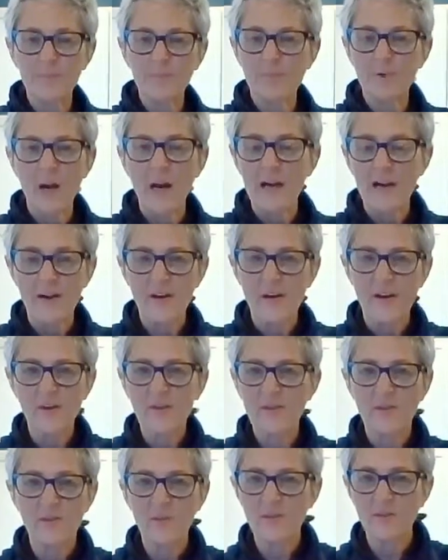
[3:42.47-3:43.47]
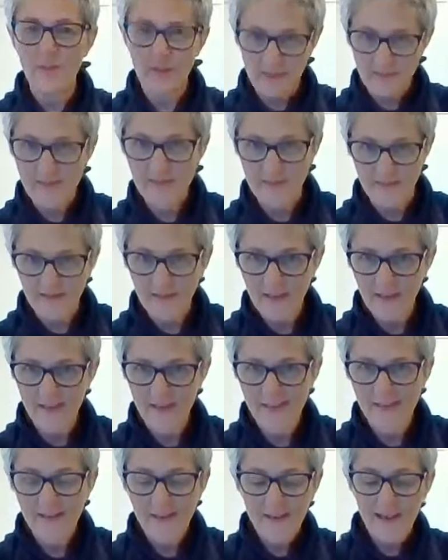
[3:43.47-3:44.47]
Prior to Thanksgiving,
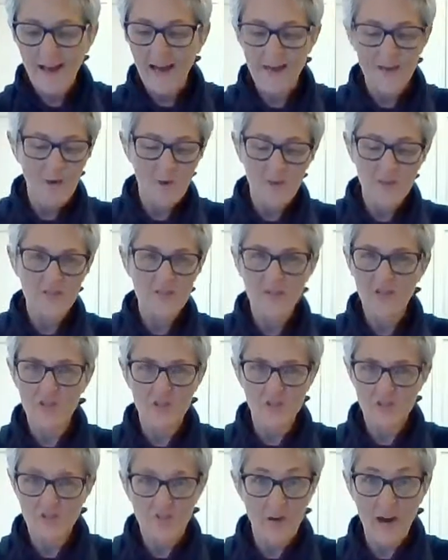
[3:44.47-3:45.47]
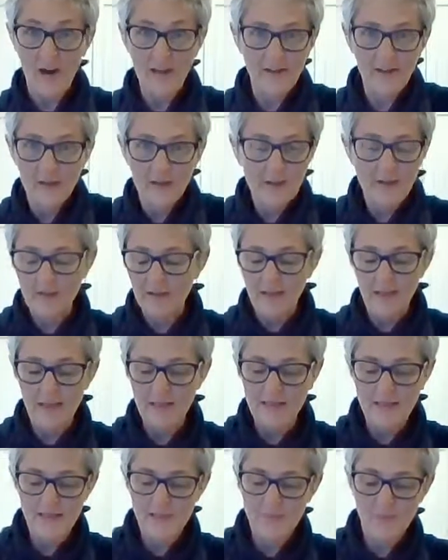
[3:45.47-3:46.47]
I'd always just use regular.
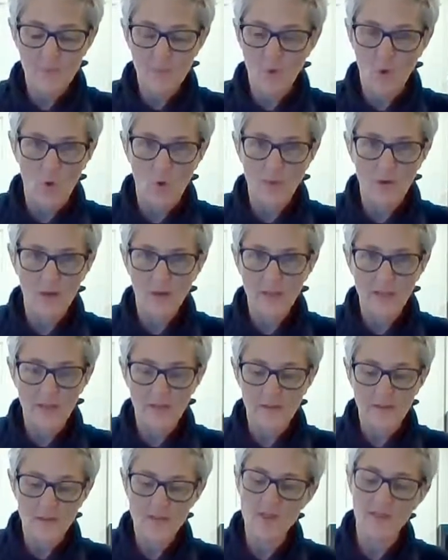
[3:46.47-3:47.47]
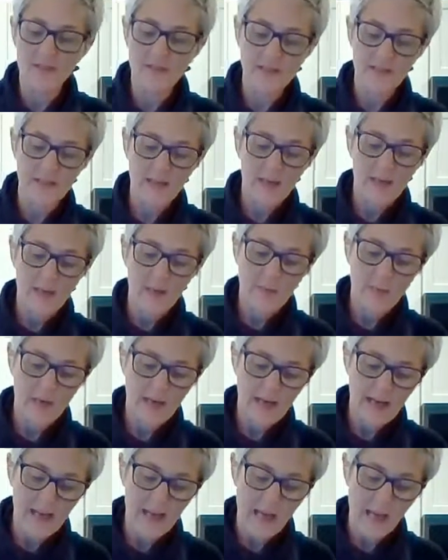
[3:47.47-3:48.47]
It's totally delicious,
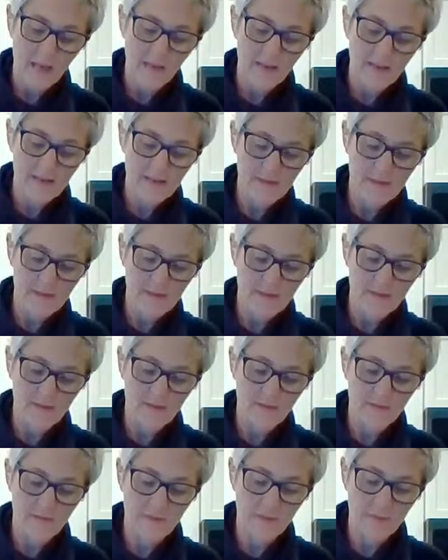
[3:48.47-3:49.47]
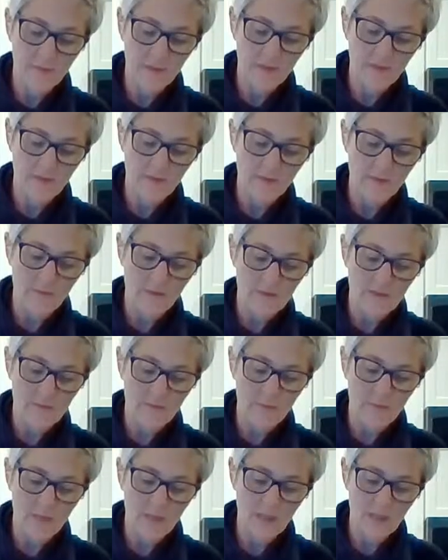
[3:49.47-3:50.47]
but I had this still from leftovers,
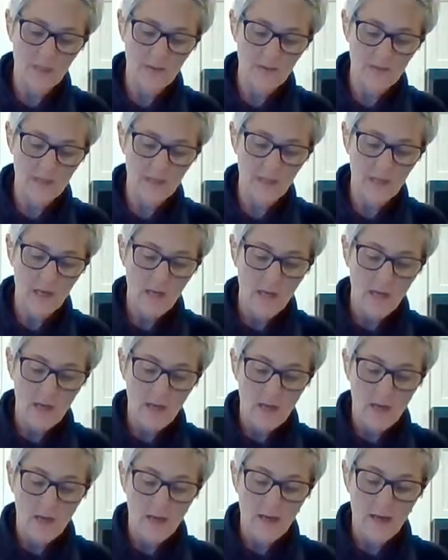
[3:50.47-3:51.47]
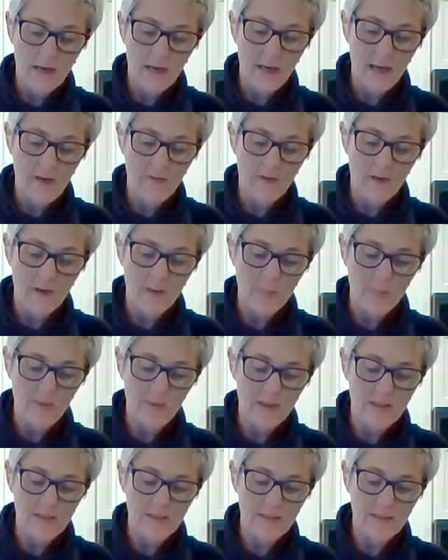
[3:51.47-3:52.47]
so I'm going to use it. Half a cup
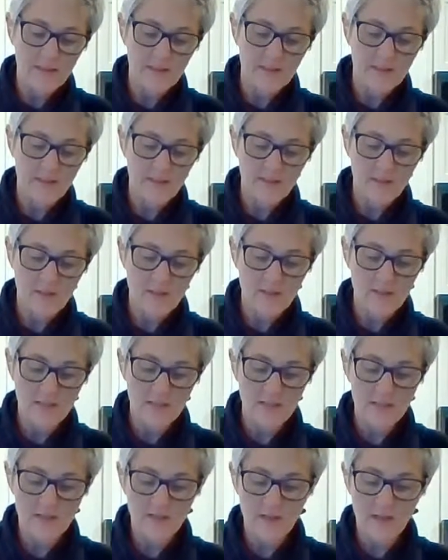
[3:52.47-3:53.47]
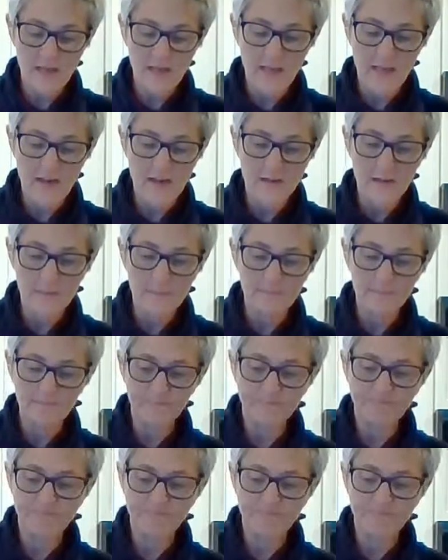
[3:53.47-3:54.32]
of this deliciousness right here.